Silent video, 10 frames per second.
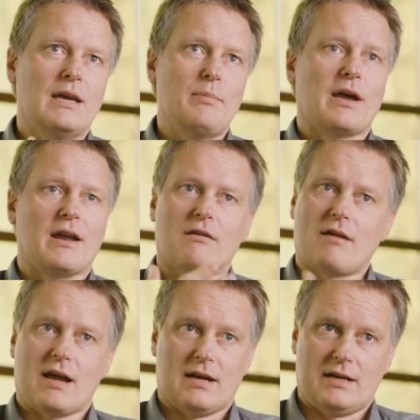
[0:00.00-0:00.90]
iPEK had a
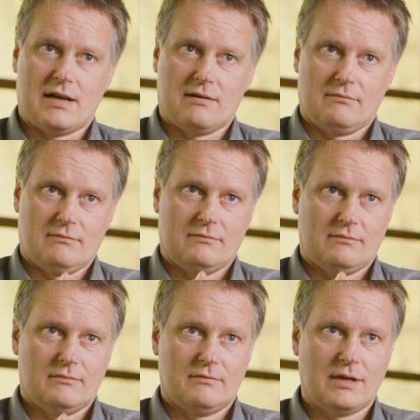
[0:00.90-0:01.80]
great idea.
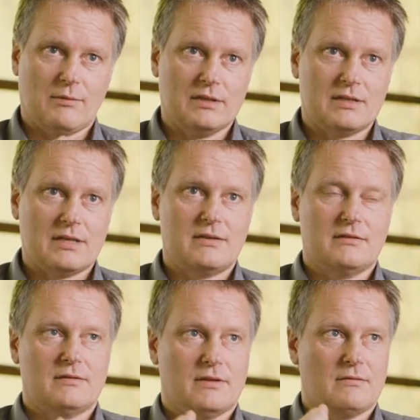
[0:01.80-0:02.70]
They wanted
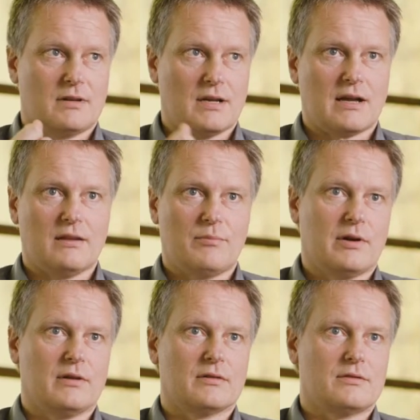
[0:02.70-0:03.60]
to connect their
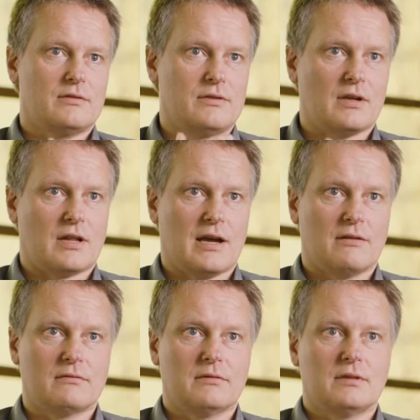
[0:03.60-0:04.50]
products to the
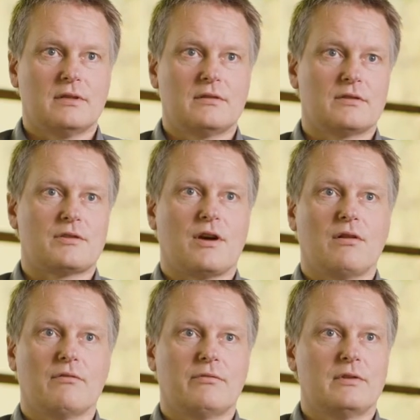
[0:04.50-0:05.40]
cloud to
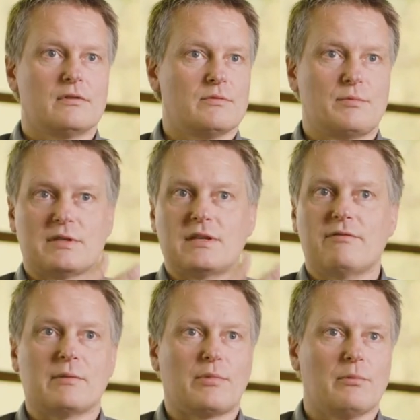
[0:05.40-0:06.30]
solve some
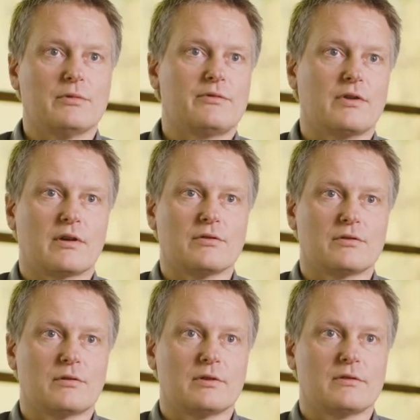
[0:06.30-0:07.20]
specific problems for their
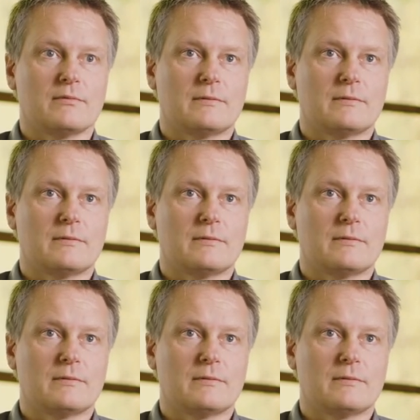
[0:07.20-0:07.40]
customers.